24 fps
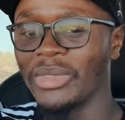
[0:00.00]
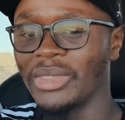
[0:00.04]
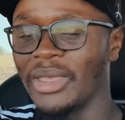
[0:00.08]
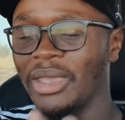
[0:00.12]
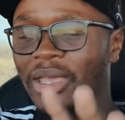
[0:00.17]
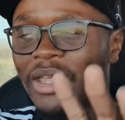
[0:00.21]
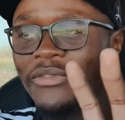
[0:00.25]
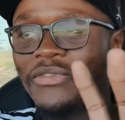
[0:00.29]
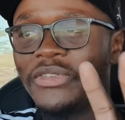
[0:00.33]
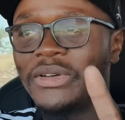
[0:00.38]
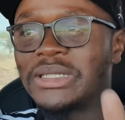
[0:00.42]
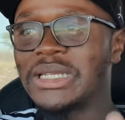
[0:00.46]
the
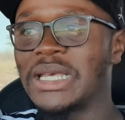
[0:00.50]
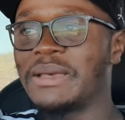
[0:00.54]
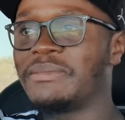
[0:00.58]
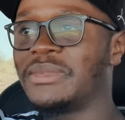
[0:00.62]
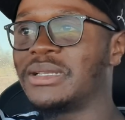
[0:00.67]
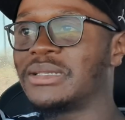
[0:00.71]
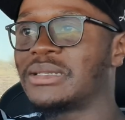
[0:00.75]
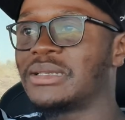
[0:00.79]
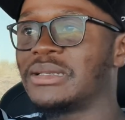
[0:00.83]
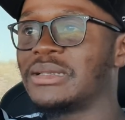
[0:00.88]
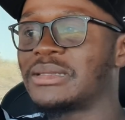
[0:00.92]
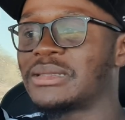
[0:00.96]

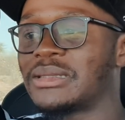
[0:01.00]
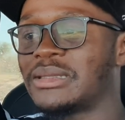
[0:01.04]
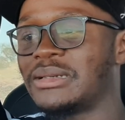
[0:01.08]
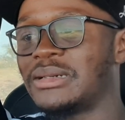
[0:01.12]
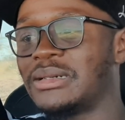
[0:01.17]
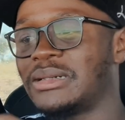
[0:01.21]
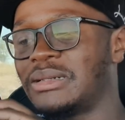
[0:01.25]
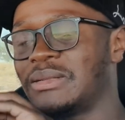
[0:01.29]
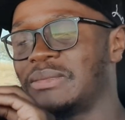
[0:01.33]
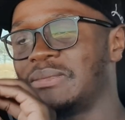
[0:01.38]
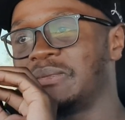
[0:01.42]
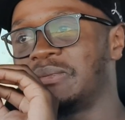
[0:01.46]
infotainment
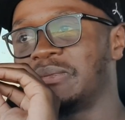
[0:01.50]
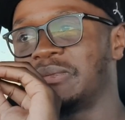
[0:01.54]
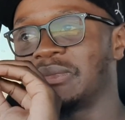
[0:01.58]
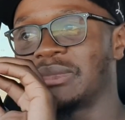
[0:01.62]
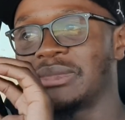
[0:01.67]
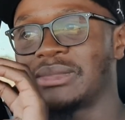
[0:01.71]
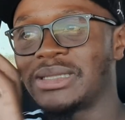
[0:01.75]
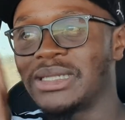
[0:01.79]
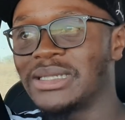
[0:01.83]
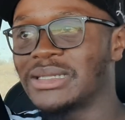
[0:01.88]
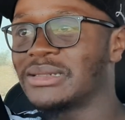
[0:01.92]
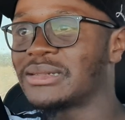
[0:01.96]

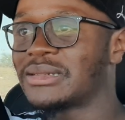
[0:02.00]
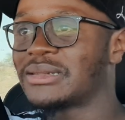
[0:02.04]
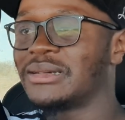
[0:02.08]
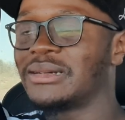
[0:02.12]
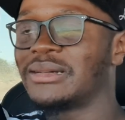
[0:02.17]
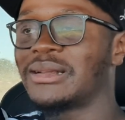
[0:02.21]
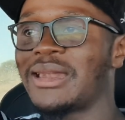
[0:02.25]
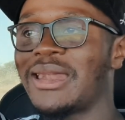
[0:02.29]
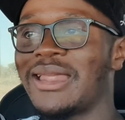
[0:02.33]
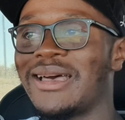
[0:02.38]
system, digital